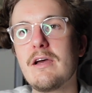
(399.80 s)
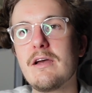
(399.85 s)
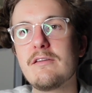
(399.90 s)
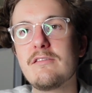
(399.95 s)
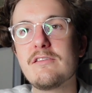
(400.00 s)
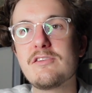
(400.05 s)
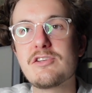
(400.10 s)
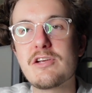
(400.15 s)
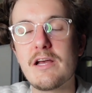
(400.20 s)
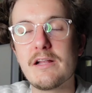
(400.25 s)

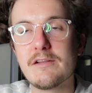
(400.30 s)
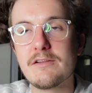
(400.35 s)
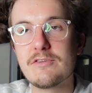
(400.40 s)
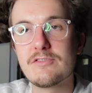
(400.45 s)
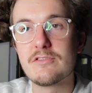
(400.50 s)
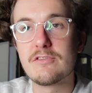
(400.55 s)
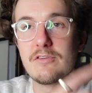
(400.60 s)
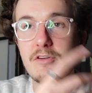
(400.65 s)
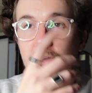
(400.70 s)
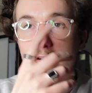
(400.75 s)
to
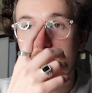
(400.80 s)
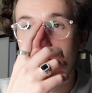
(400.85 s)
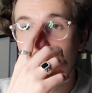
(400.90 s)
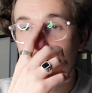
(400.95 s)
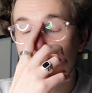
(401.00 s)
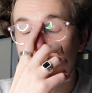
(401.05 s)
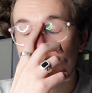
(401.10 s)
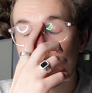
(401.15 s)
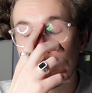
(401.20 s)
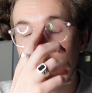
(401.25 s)
challenge the
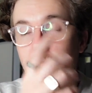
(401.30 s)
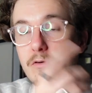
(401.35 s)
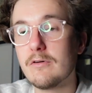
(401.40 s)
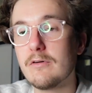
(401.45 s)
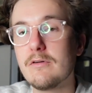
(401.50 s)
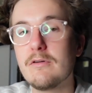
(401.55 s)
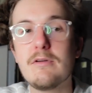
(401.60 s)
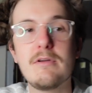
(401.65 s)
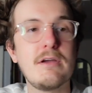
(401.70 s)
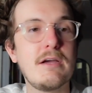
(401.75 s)
notice
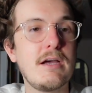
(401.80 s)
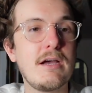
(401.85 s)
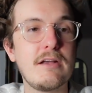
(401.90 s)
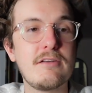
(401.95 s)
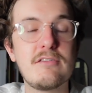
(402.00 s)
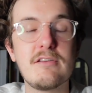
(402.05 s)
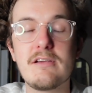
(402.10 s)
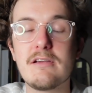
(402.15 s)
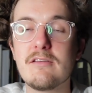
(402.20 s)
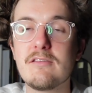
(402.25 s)
or
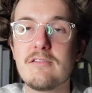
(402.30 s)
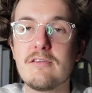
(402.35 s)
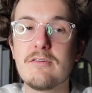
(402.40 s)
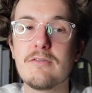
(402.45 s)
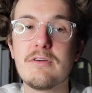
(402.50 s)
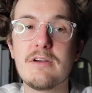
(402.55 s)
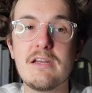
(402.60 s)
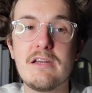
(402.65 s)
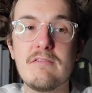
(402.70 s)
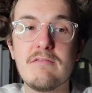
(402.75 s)
to
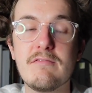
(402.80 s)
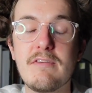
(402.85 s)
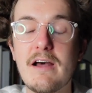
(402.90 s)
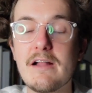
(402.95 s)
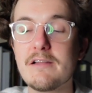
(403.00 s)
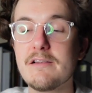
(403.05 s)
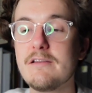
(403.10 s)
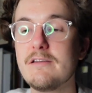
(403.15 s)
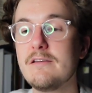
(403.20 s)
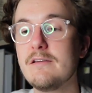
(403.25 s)
consider it
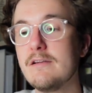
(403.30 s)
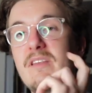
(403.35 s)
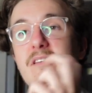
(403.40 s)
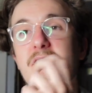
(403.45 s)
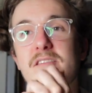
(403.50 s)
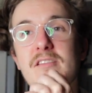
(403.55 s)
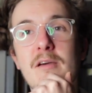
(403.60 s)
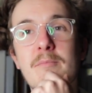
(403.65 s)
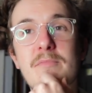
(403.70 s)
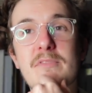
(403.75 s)
invalid.
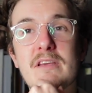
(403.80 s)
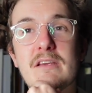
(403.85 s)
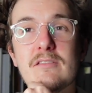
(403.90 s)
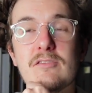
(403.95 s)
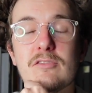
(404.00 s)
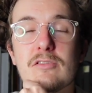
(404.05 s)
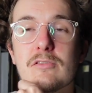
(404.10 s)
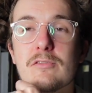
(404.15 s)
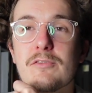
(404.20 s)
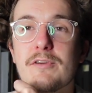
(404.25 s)
Some
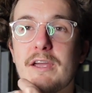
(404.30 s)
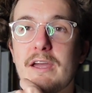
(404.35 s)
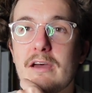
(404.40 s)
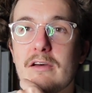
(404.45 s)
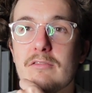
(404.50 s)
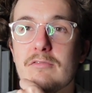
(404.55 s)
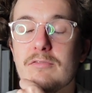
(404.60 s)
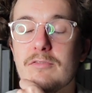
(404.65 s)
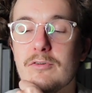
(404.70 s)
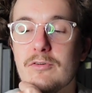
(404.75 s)
things to look
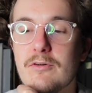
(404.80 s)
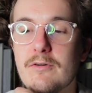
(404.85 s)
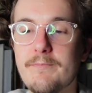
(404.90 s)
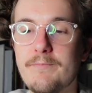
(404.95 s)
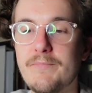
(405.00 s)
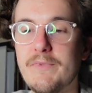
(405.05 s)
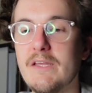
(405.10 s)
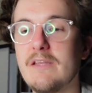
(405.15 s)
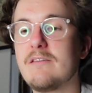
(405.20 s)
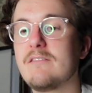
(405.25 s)
out for.
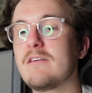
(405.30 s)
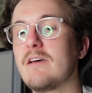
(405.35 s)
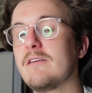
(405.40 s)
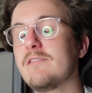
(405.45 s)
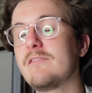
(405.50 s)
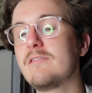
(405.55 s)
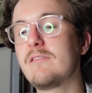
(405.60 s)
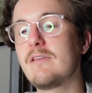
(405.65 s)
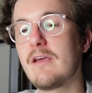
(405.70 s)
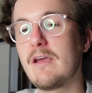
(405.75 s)
It
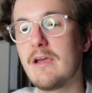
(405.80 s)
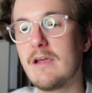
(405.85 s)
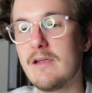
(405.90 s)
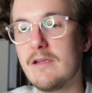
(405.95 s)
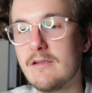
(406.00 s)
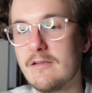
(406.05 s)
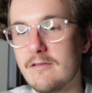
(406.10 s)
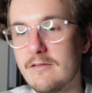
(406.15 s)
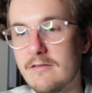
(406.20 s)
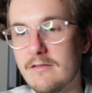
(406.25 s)
does
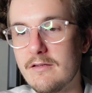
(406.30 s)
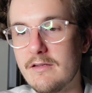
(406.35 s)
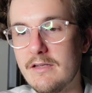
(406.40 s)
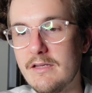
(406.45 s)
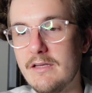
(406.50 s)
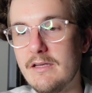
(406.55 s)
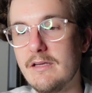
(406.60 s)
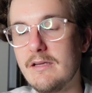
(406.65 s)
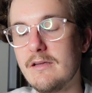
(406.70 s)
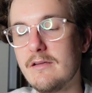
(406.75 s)
say
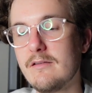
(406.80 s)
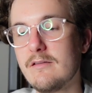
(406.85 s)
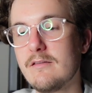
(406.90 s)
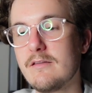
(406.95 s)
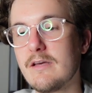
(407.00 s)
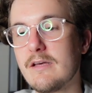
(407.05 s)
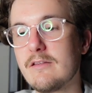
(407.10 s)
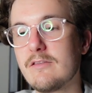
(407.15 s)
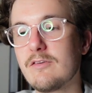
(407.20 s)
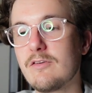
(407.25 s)
here
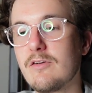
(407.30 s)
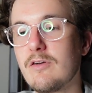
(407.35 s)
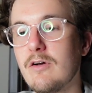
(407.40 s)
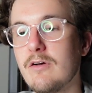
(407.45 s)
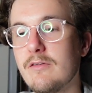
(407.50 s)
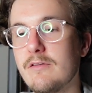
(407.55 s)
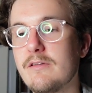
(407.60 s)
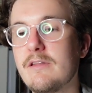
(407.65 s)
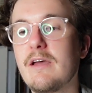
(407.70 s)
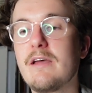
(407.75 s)
that
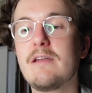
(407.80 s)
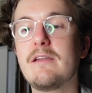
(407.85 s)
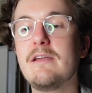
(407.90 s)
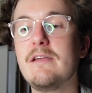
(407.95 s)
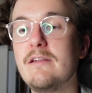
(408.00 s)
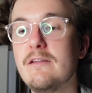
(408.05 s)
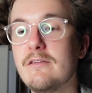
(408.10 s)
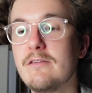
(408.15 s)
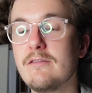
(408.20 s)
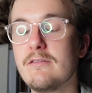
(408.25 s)
that
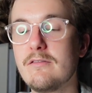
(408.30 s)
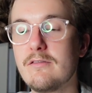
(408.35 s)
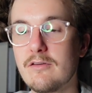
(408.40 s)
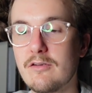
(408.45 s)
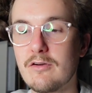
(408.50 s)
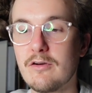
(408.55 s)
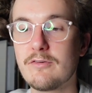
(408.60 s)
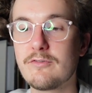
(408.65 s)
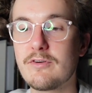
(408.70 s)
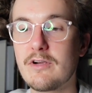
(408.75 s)
in the
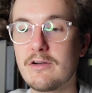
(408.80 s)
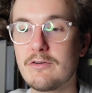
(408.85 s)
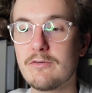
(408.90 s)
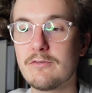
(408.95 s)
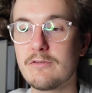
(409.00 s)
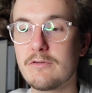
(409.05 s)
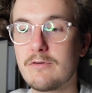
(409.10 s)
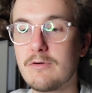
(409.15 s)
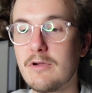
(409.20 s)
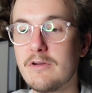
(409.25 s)
contract
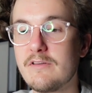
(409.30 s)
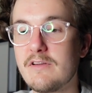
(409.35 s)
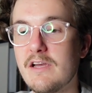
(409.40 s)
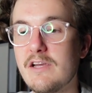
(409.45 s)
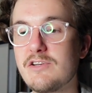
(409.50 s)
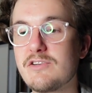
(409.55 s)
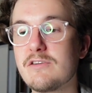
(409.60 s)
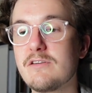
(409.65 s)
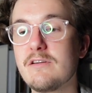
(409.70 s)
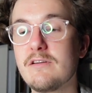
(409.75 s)
or the
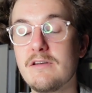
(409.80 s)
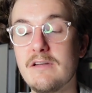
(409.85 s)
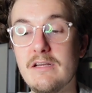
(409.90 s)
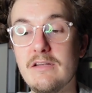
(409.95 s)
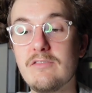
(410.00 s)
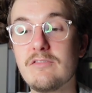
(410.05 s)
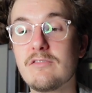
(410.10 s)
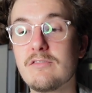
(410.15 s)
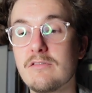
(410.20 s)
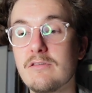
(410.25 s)
quotation, it
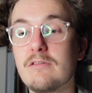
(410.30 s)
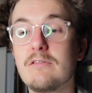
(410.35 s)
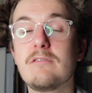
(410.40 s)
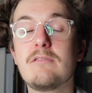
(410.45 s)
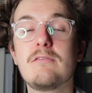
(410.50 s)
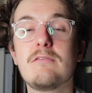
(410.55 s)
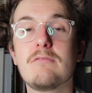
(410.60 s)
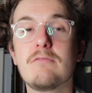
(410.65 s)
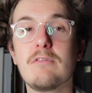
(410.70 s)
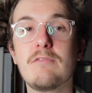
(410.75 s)
needs to
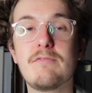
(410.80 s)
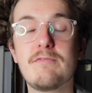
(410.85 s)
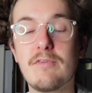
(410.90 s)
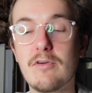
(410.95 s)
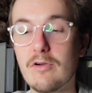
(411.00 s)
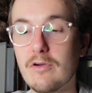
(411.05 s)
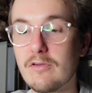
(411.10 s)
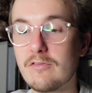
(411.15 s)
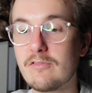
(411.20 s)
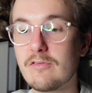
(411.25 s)

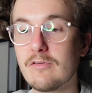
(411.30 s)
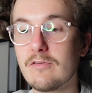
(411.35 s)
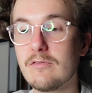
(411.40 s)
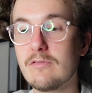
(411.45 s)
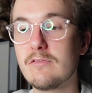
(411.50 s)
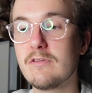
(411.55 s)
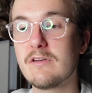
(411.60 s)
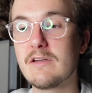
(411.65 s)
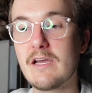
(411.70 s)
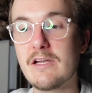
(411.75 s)
refer
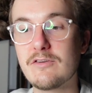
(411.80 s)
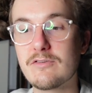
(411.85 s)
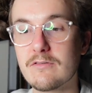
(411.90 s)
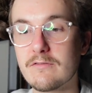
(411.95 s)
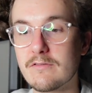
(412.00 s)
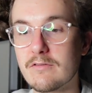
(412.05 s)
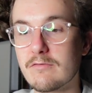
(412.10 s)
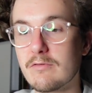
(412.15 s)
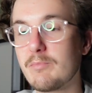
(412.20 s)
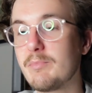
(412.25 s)
to the nature
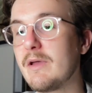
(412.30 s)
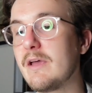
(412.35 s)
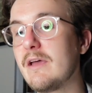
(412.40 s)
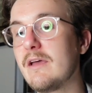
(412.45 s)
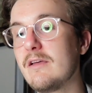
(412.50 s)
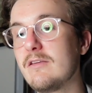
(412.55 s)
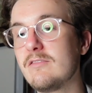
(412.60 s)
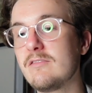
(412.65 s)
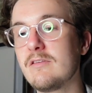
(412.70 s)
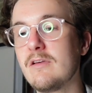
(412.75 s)
of the
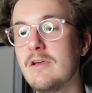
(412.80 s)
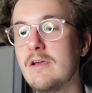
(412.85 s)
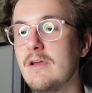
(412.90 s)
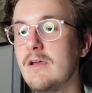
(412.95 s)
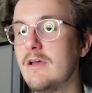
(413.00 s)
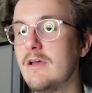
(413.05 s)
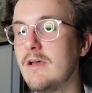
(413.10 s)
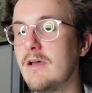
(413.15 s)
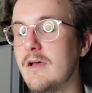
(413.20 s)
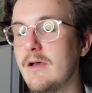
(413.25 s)
repairs,
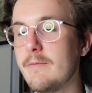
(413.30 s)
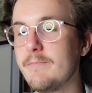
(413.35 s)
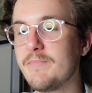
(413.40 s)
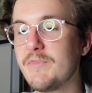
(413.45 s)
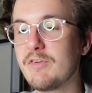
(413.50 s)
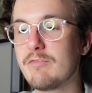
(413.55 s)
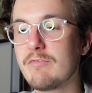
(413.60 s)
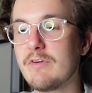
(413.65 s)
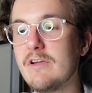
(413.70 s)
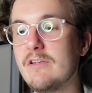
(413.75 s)

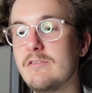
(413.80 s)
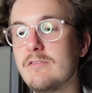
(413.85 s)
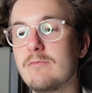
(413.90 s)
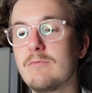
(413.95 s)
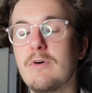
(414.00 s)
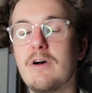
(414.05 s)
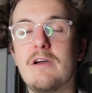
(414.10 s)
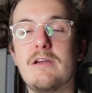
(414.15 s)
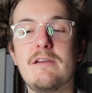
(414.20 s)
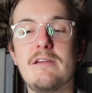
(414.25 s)
the
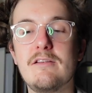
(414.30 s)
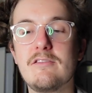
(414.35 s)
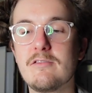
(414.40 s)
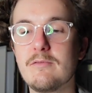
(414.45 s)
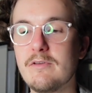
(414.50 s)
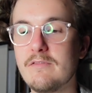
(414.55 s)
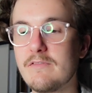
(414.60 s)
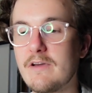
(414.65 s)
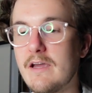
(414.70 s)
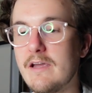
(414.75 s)
reason why it needs
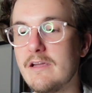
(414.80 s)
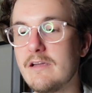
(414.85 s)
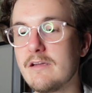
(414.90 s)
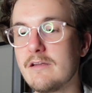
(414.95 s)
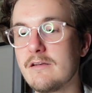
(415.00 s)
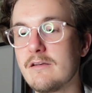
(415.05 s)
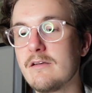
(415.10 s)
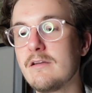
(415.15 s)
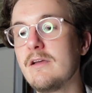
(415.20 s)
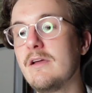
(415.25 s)
to be
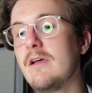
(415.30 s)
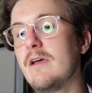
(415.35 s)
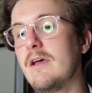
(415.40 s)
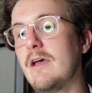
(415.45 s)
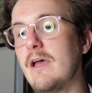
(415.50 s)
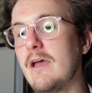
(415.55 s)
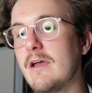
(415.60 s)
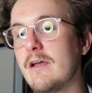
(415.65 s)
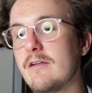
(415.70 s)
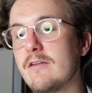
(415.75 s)
vacant,
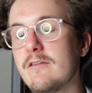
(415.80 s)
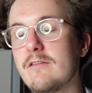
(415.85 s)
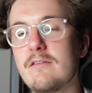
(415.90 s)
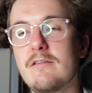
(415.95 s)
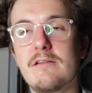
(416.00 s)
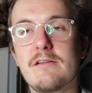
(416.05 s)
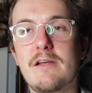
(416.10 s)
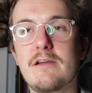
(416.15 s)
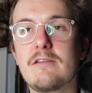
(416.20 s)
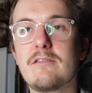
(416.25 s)
and
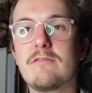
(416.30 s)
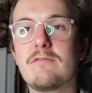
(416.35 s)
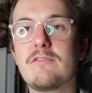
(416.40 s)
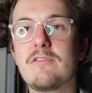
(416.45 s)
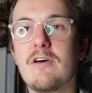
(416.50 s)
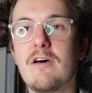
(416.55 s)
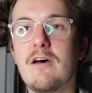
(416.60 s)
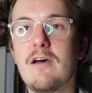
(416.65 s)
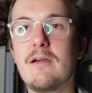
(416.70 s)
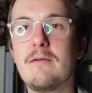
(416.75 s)
the length of
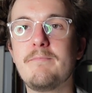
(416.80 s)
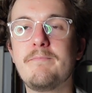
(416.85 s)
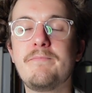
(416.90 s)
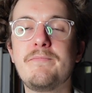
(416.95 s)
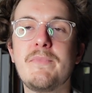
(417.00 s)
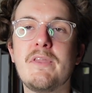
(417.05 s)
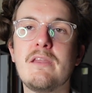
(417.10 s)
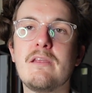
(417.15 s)
time.